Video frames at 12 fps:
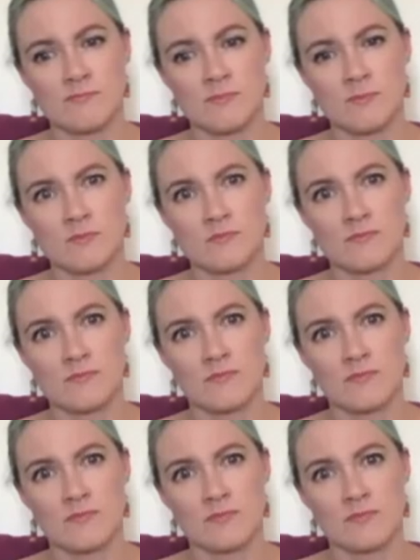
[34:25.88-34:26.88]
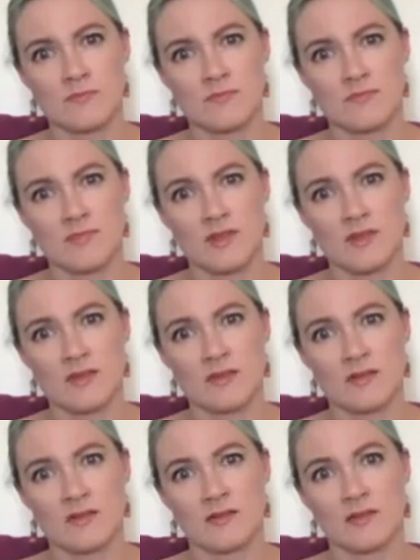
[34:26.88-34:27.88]

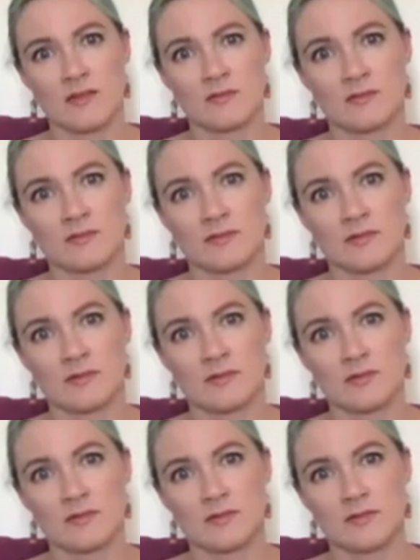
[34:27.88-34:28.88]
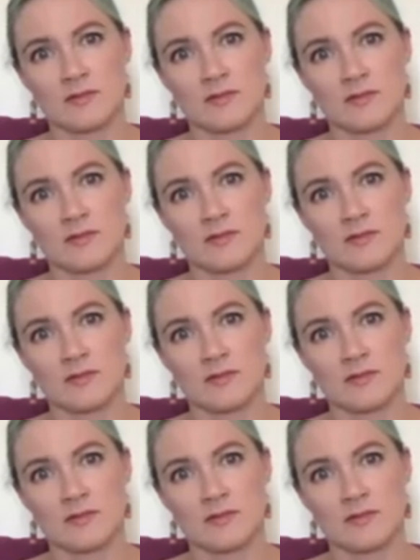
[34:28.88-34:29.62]
This person isn't speaking.